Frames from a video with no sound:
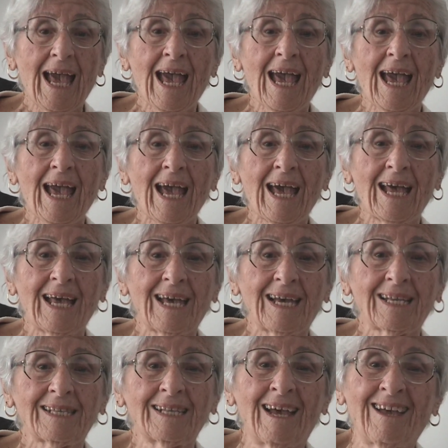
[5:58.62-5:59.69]

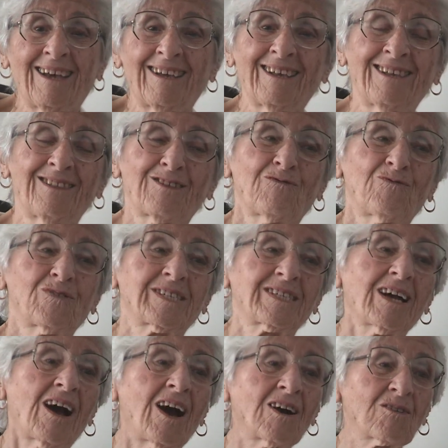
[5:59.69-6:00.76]
And the
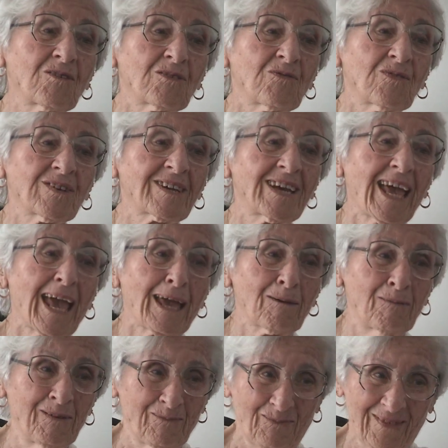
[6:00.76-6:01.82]
photographer
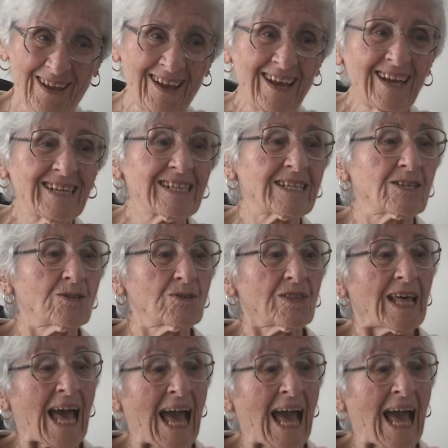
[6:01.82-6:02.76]
came to the